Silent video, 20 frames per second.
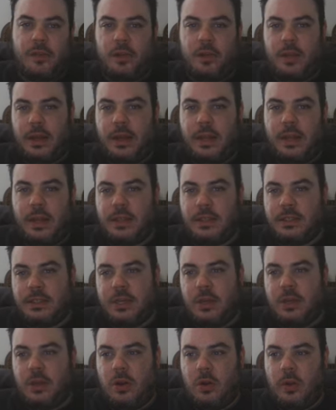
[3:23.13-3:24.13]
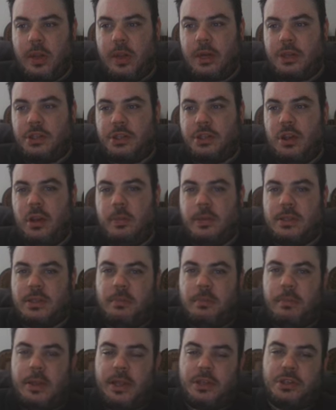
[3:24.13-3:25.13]
heard that he's going to go get a job at
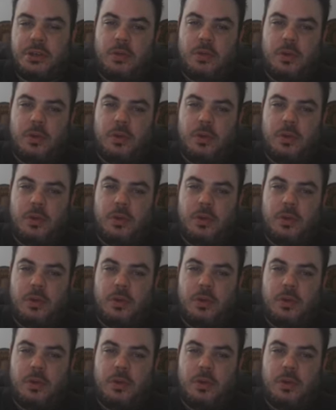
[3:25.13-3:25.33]
some major